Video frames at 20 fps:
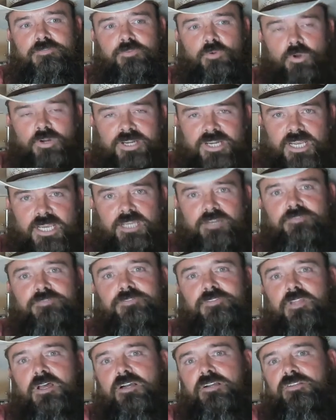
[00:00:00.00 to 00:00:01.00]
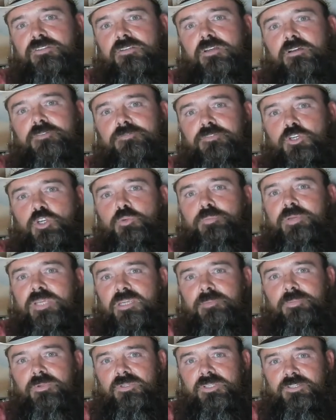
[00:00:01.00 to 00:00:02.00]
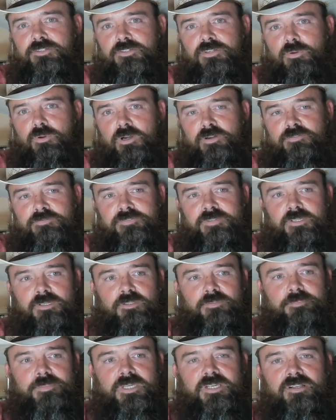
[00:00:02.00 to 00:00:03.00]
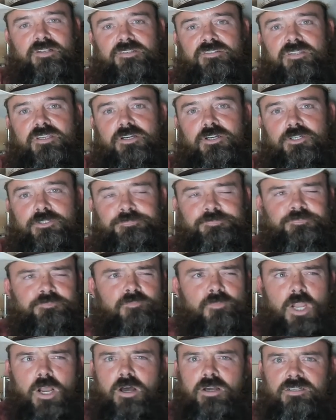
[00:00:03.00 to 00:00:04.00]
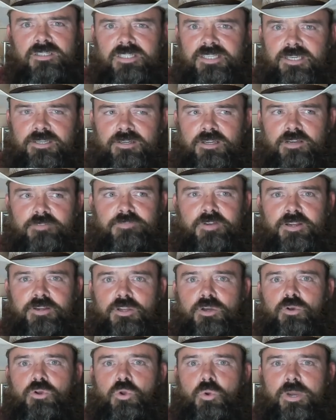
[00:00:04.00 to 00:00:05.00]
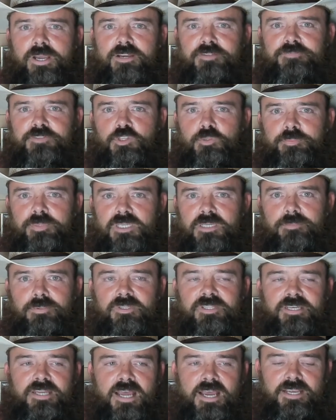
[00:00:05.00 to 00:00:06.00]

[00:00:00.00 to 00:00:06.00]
for an influx of new people into our field because they're oddly enough, I know quite a few people in